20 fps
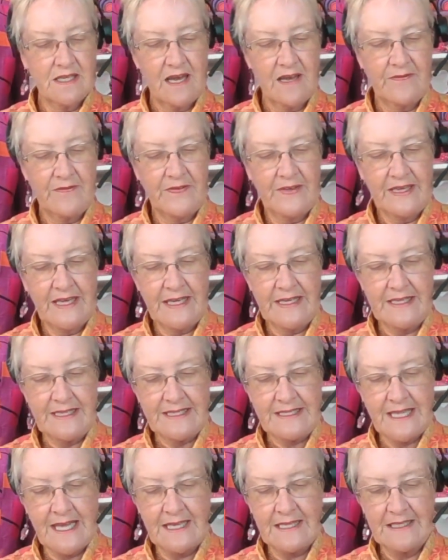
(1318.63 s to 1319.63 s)
I forget
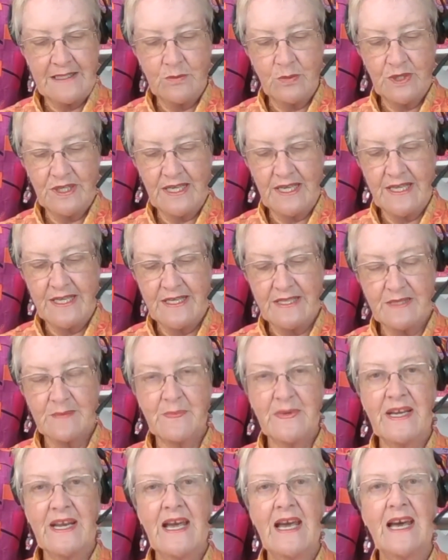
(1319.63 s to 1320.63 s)
exactly what it is,
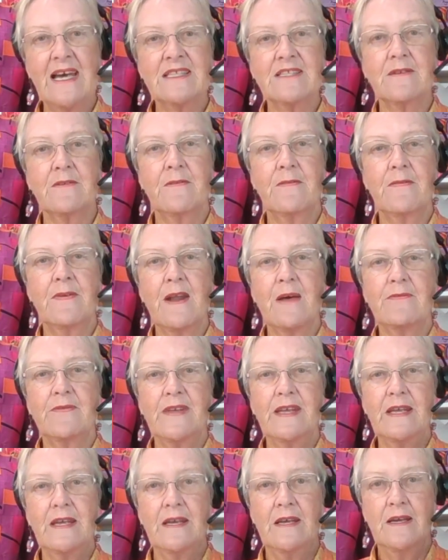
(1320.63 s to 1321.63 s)
but it has a
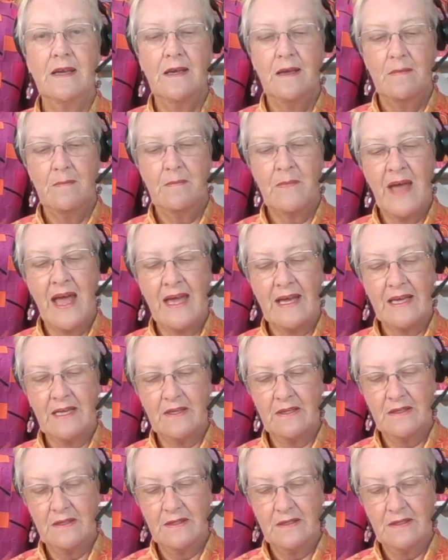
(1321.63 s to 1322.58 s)
fluffy back.